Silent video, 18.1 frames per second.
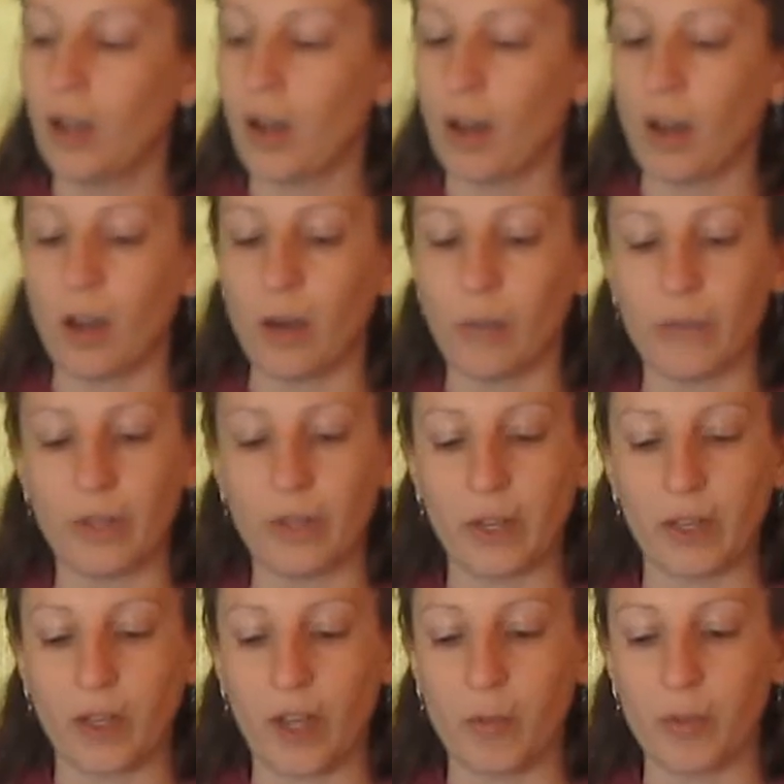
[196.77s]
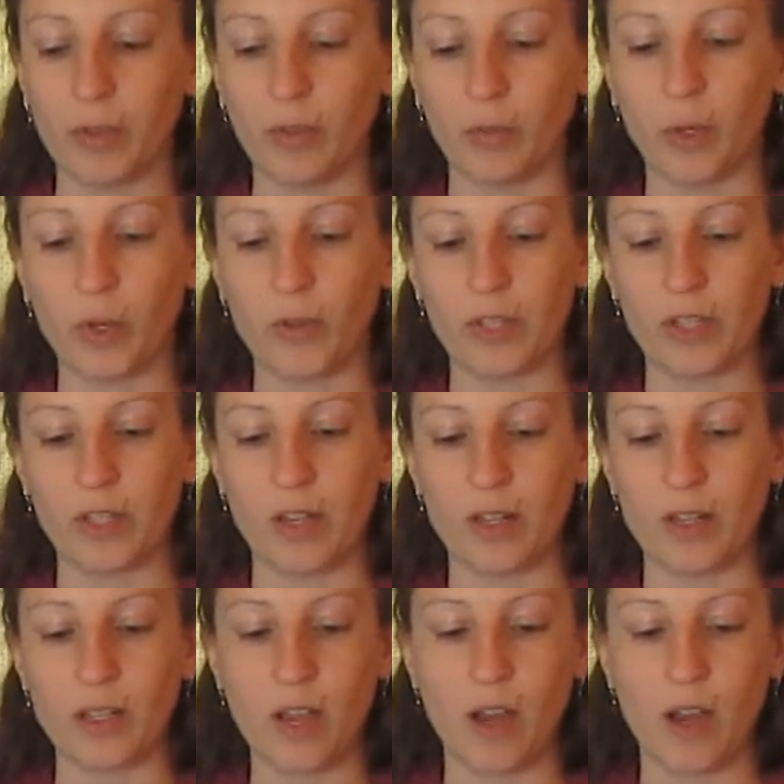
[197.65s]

They got a couple of roses on